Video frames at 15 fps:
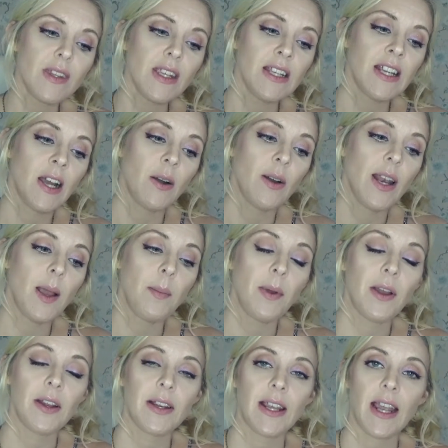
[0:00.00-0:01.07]
Now a
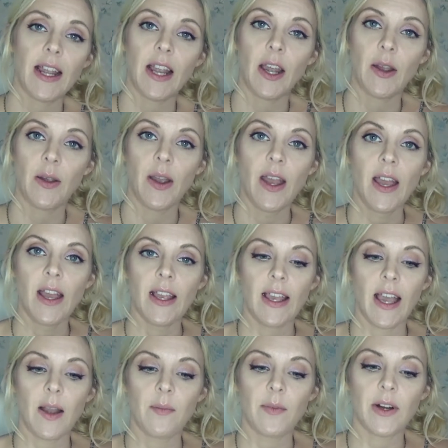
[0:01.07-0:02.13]
leopard gecko
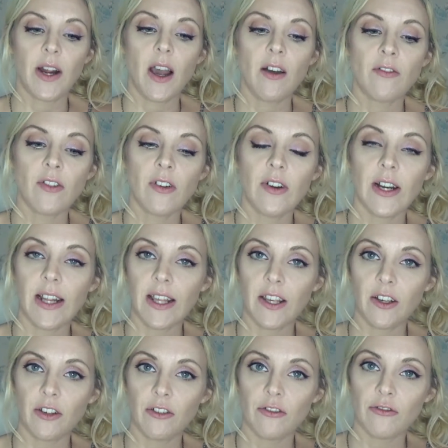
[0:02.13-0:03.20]
can recover and it
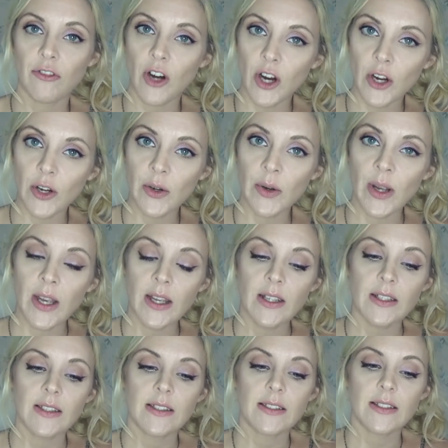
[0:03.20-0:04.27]
can grow
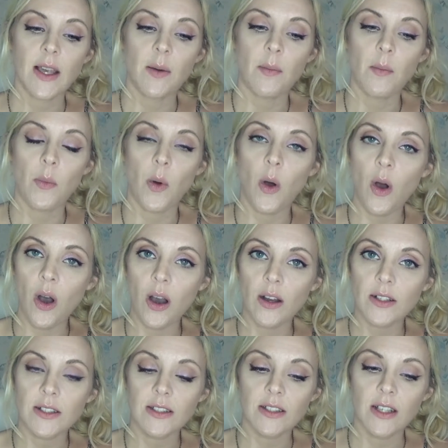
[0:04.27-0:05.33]

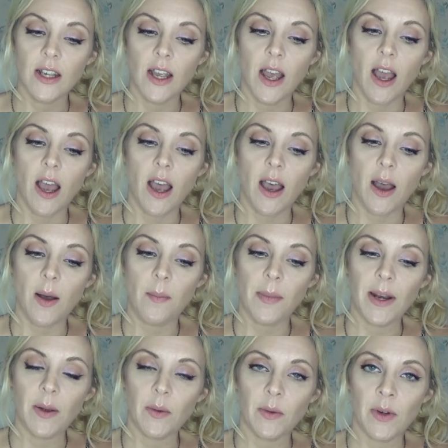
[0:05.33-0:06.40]
somewhat,
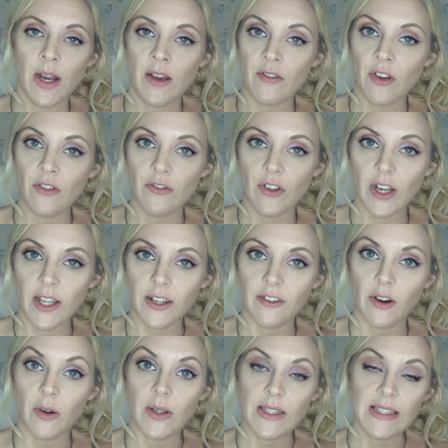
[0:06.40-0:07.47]
but it will never fully
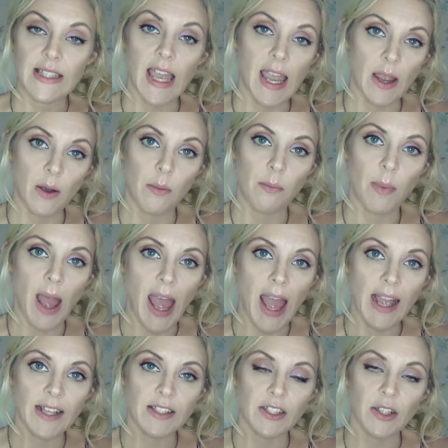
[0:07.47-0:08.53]
grow its tail
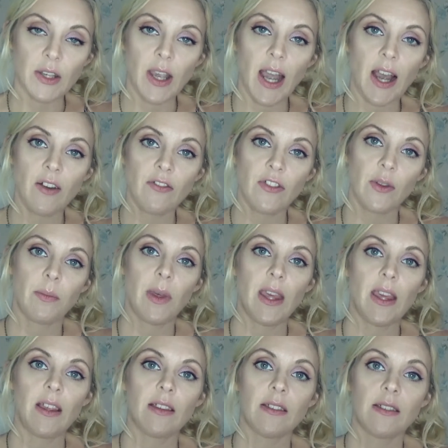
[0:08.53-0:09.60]
back, so you have to be
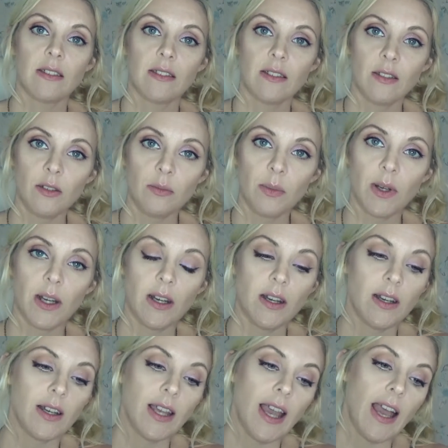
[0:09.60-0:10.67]

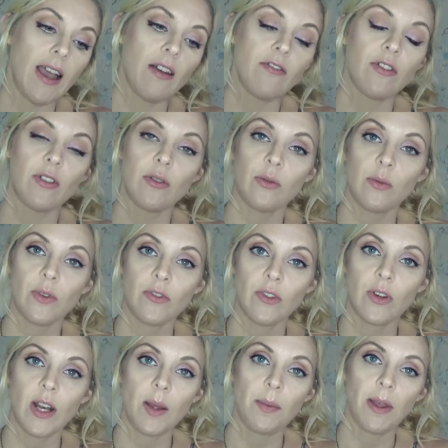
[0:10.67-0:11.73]
super careful with your
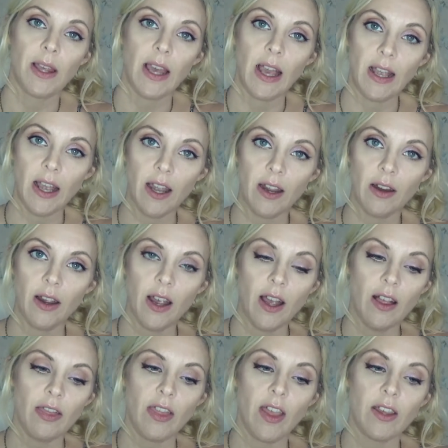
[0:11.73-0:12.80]
leopard gecko
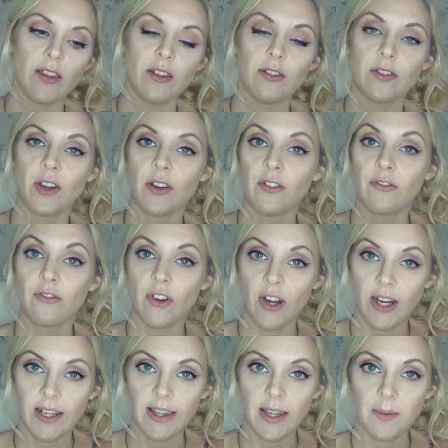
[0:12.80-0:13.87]
that you don't
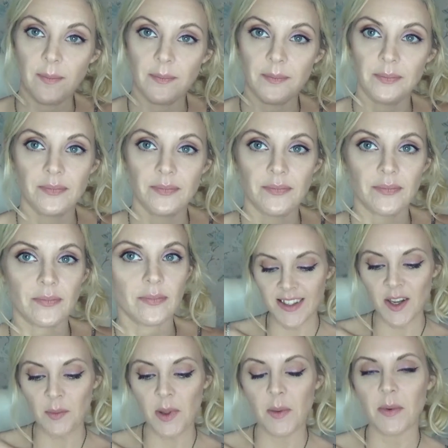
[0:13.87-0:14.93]
frighten them. There's a
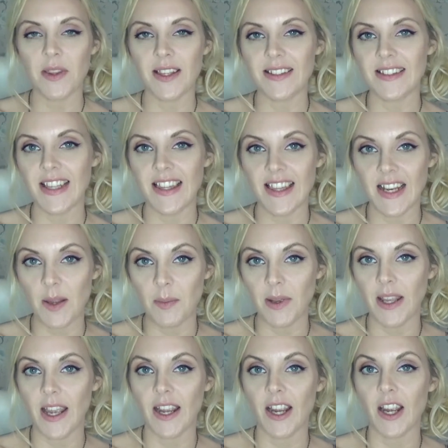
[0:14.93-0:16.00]
lot of people that say that
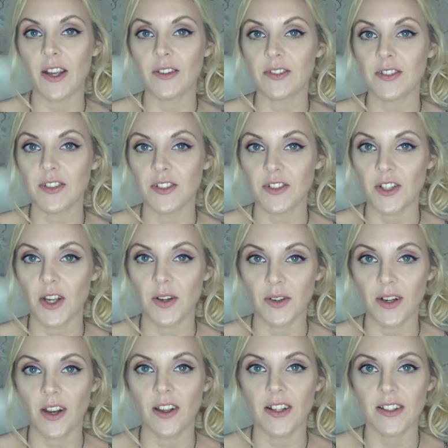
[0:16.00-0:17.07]
leopard geckos
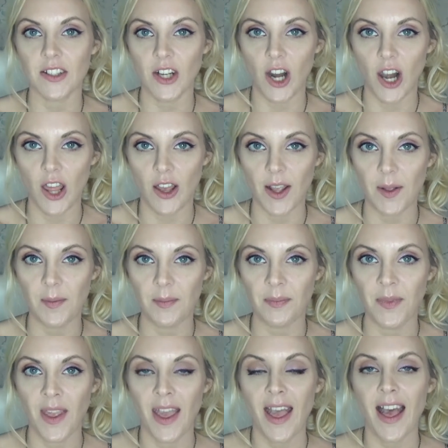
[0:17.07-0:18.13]
don't like to climb.
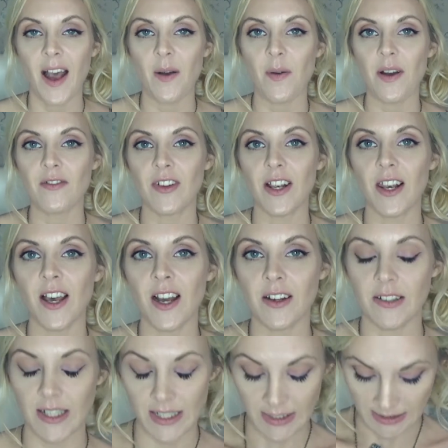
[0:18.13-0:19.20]
However,
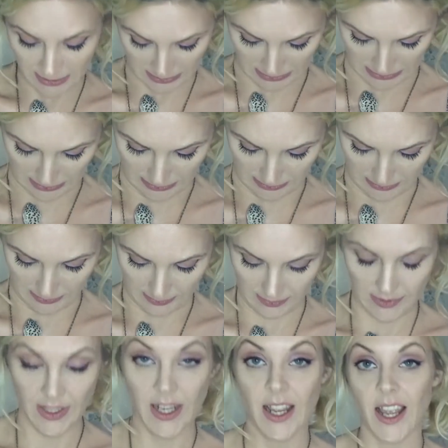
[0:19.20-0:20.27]
Lara,
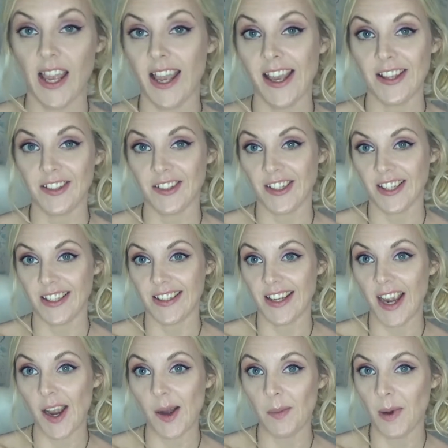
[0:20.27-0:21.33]
as you can
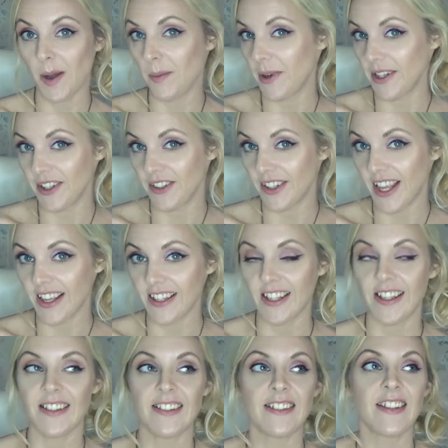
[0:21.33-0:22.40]
tell by my new
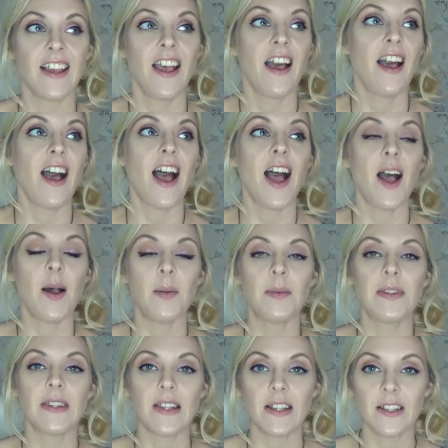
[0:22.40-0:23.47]
necklace,
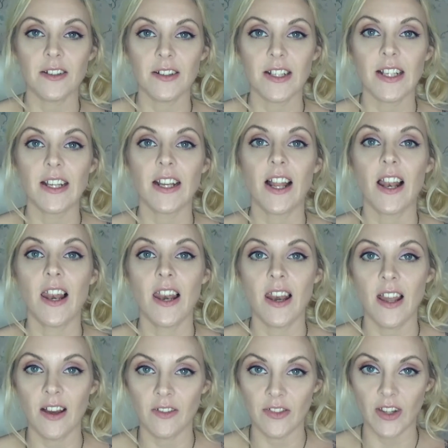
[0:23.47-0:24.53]
absolutely
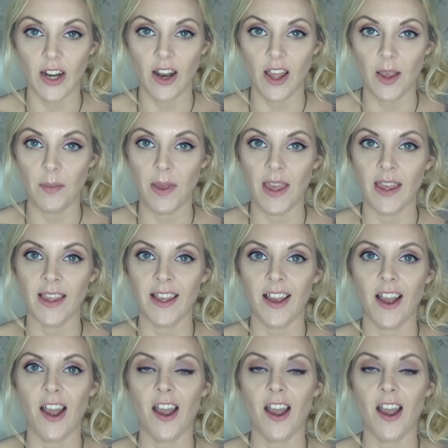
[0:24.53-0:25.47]
loves climbing.